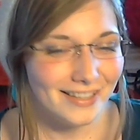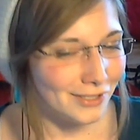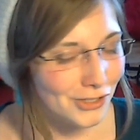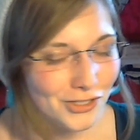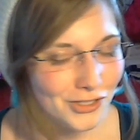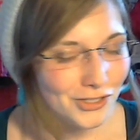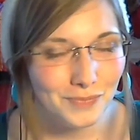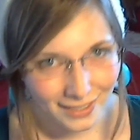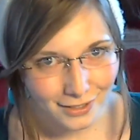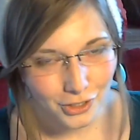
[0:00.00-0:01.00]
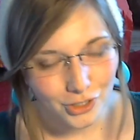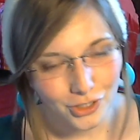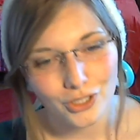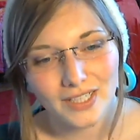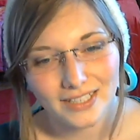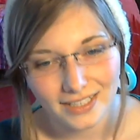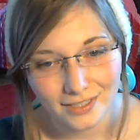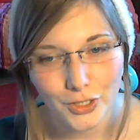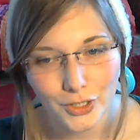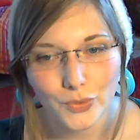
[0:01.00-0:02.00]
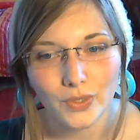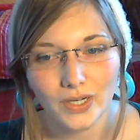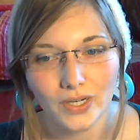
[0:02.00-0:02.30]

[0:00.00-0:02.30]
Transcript: just speak English to you unless you